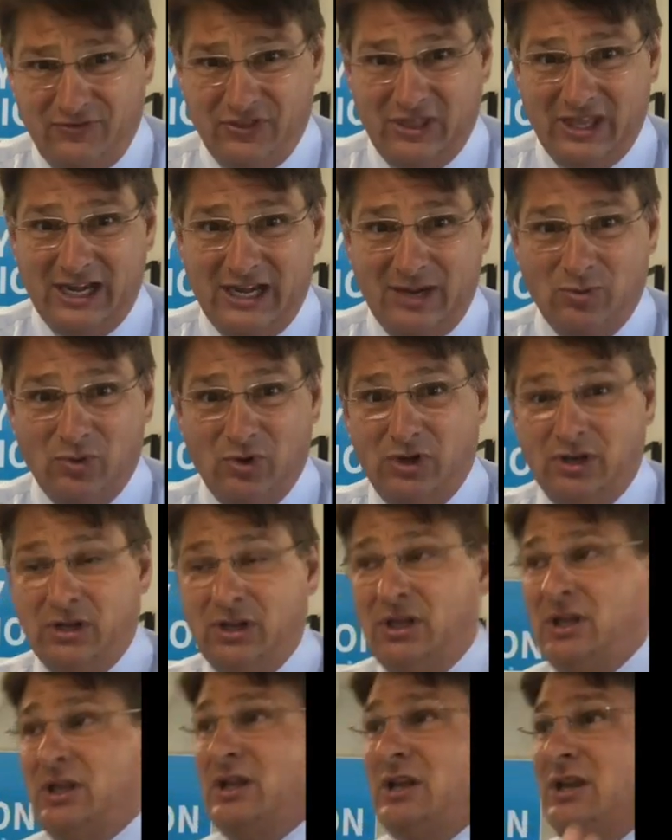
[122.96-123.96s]
for that neighborhood.
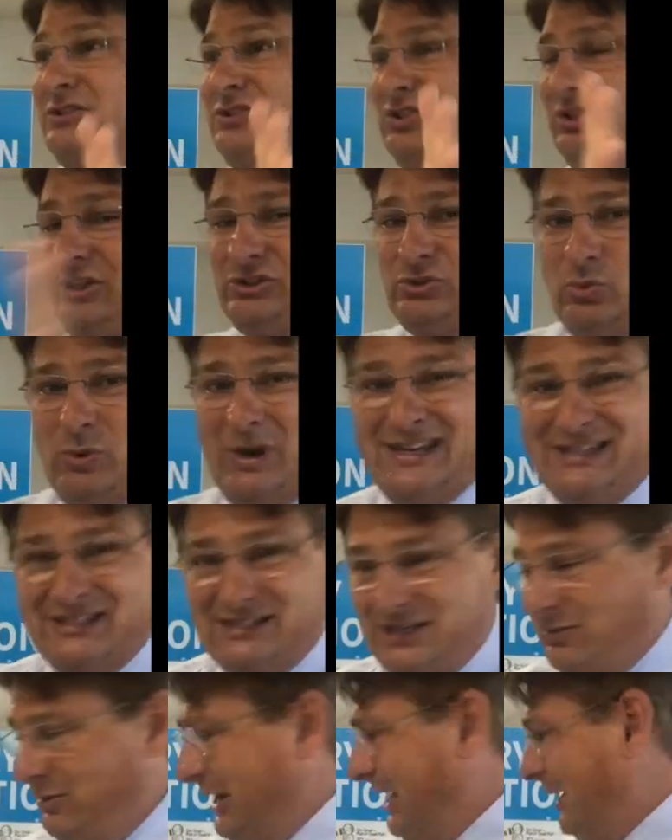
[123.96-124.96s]
So let's wait and
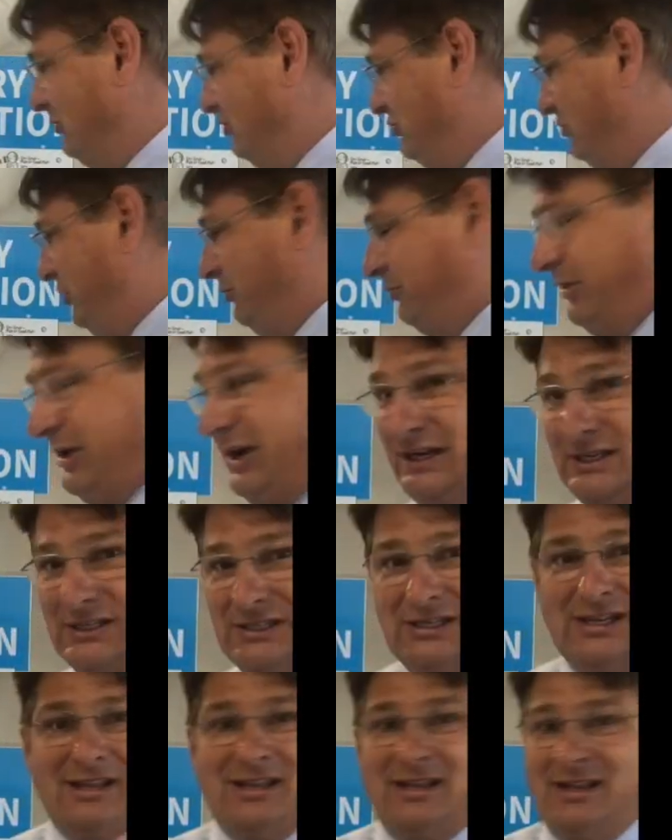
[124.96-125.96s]
see what happens with the
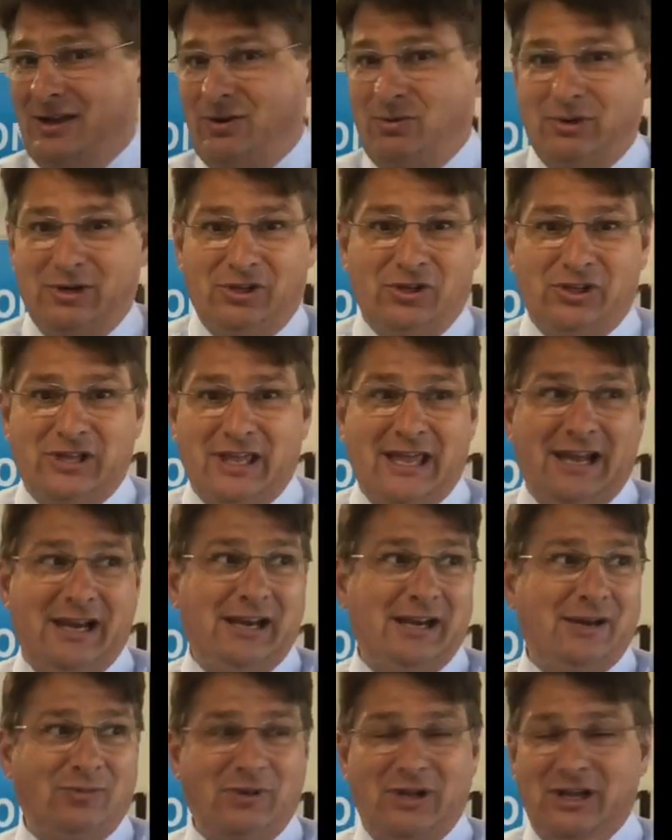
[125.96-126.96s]
price. I don't want to look at
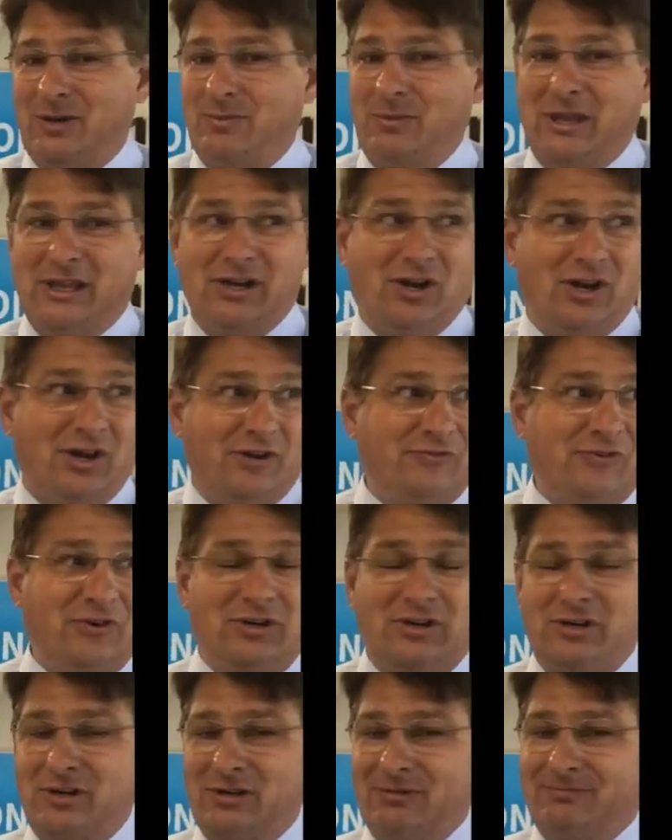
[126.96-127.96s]
it. I'm not going to make an
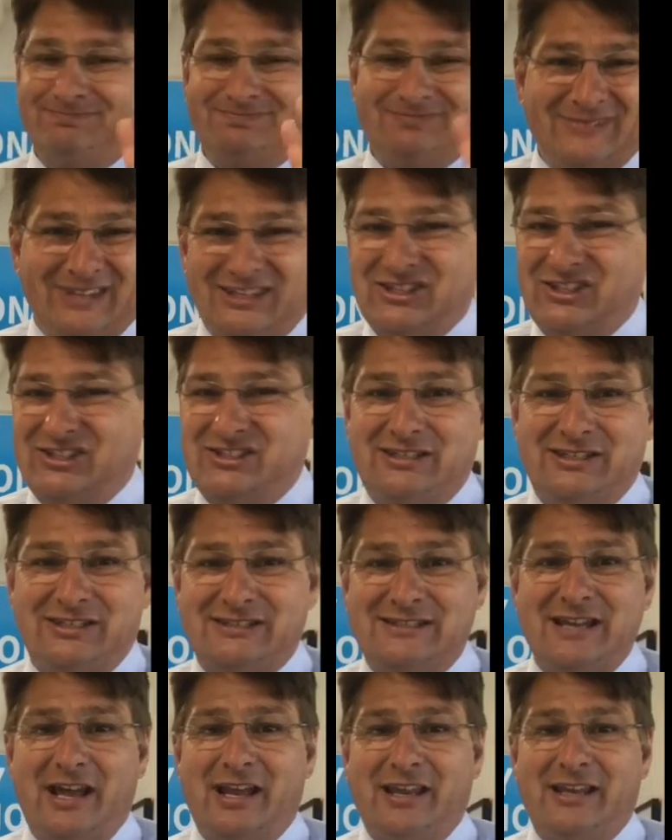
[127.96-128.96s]
offer.
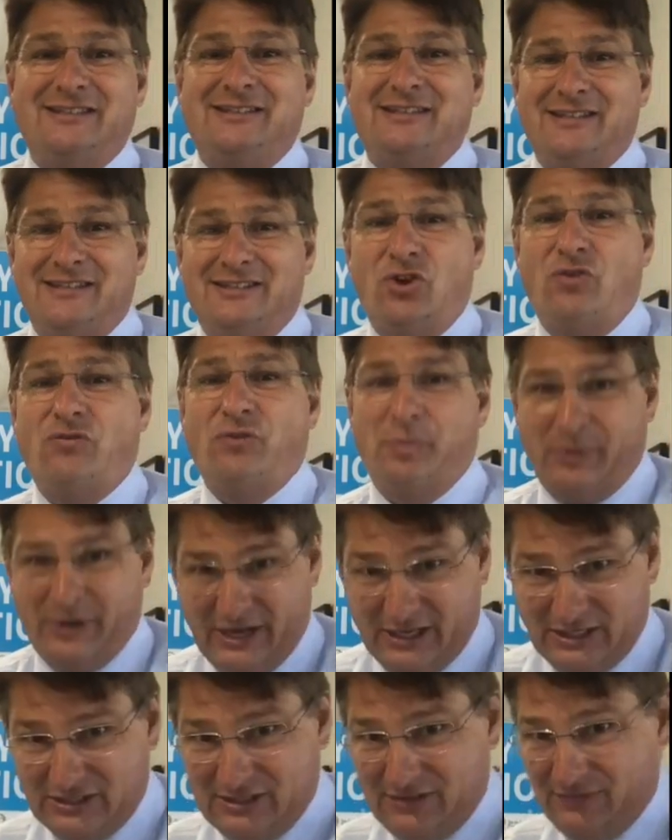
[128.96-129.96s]
Just not, it's
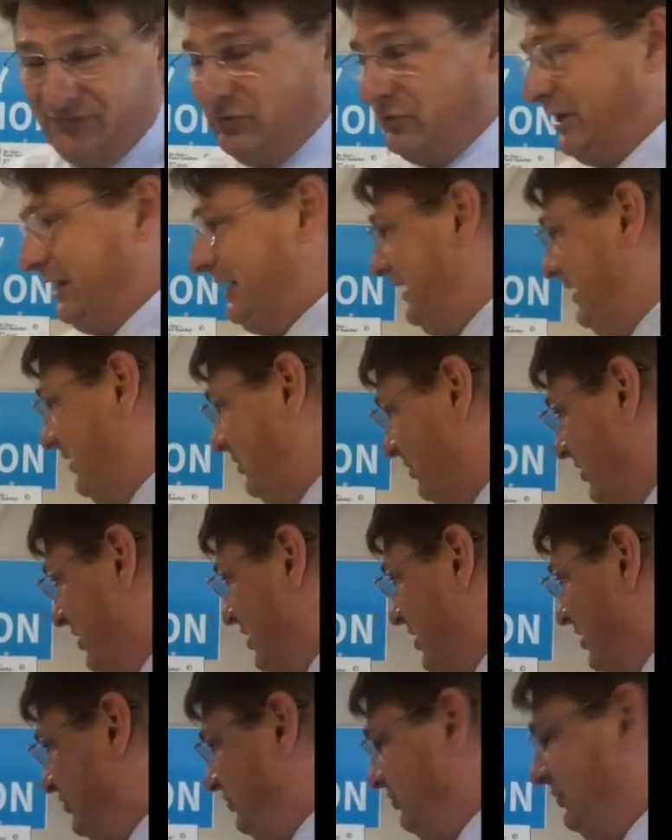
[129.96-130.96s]
overpriced for right now.
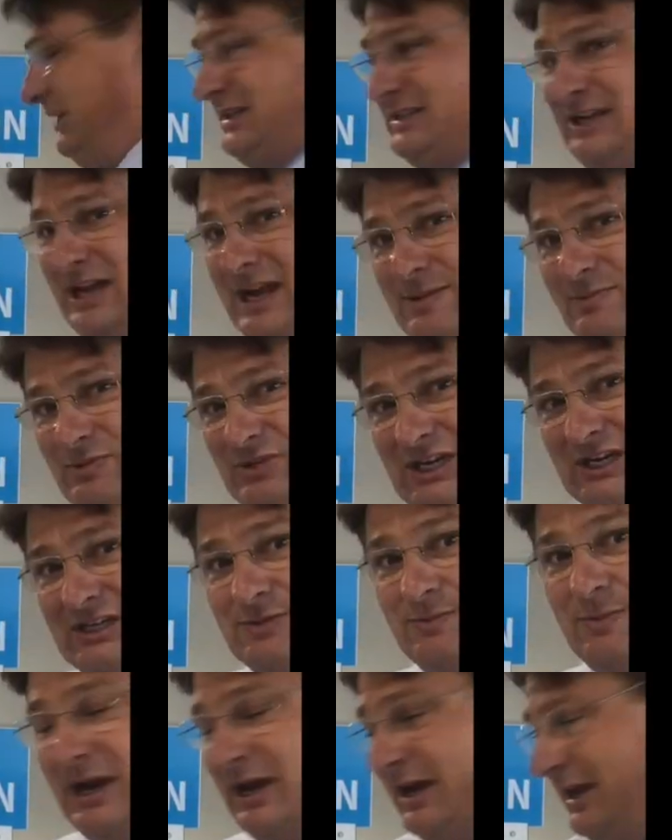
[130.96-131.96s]
So then time ticks
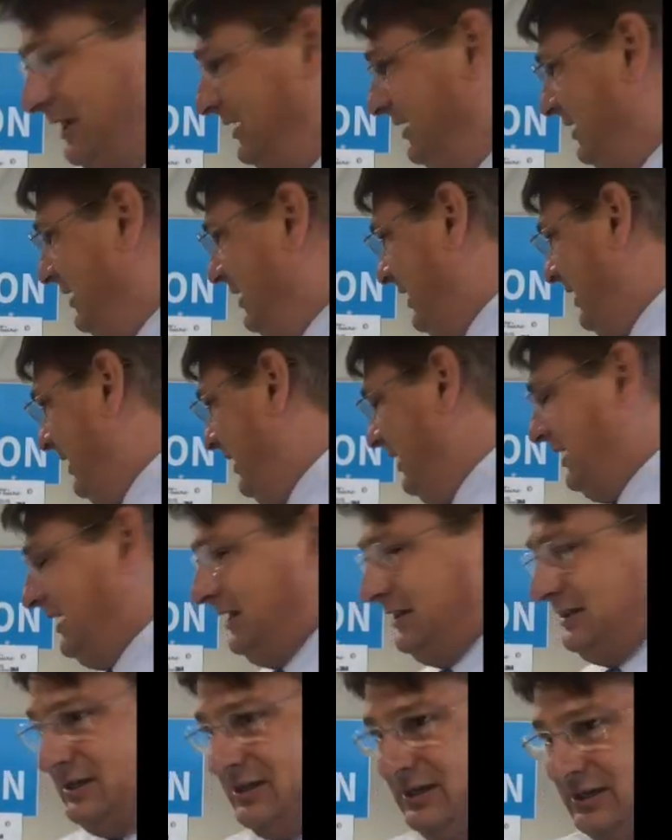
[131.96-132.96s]
by
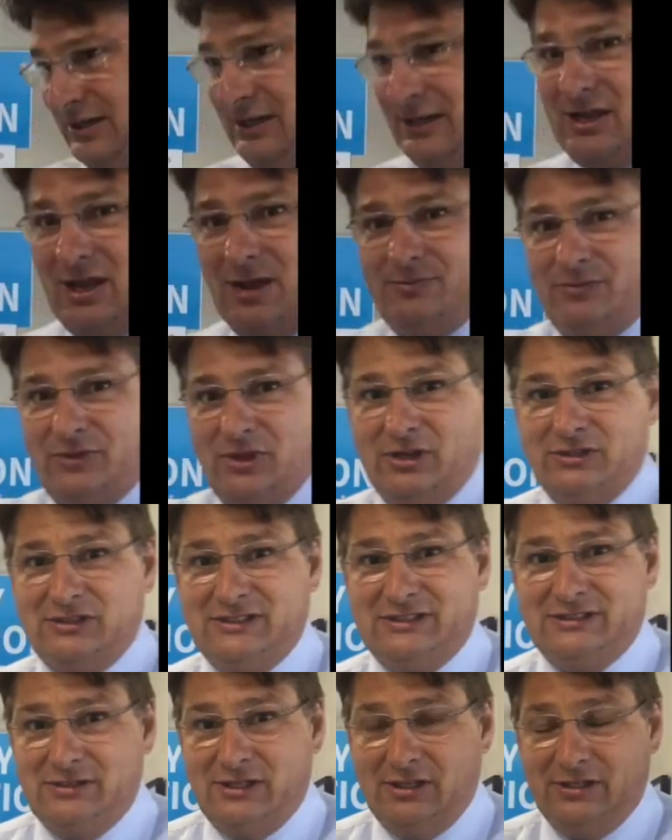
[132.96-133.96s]
and
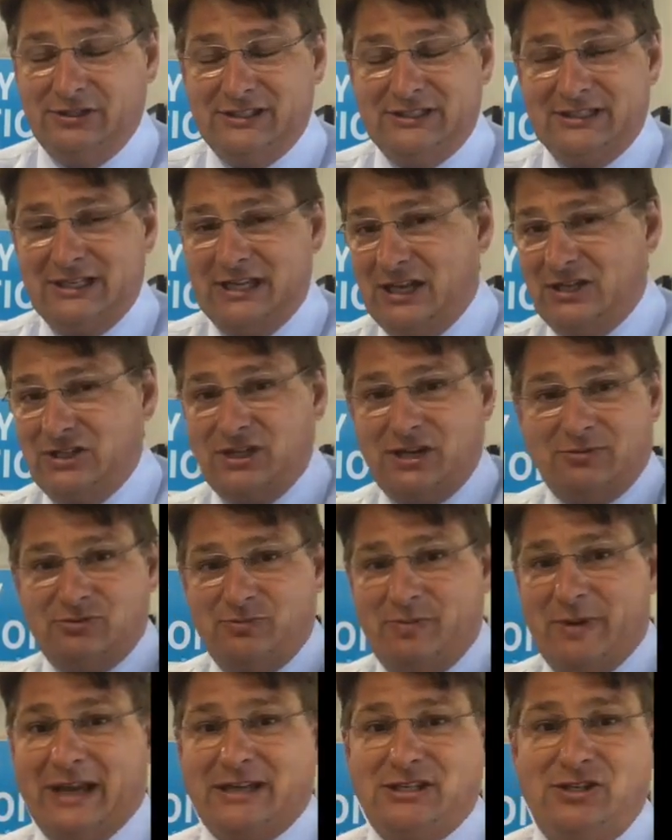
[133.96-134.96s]
the listing agent comes
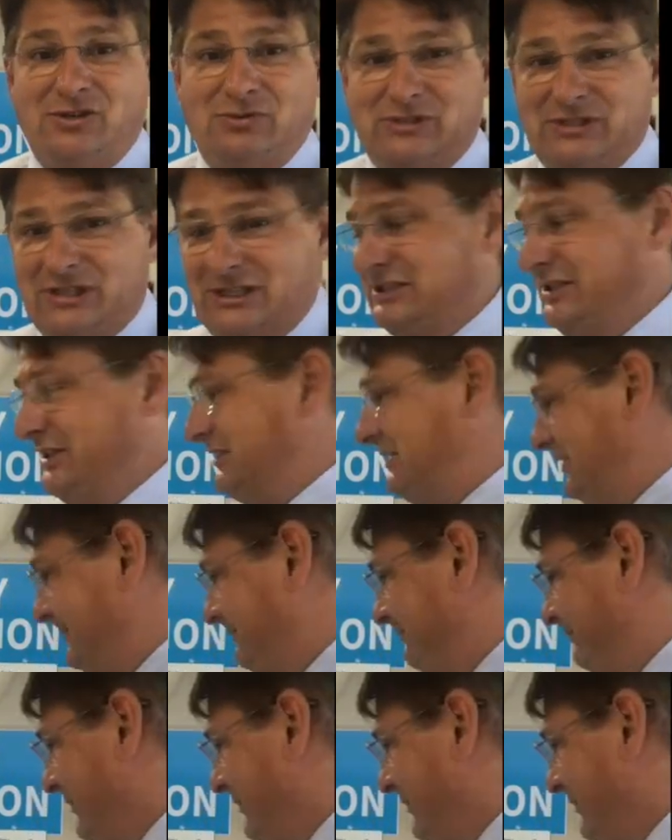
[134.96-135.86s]
back to you and says, listen,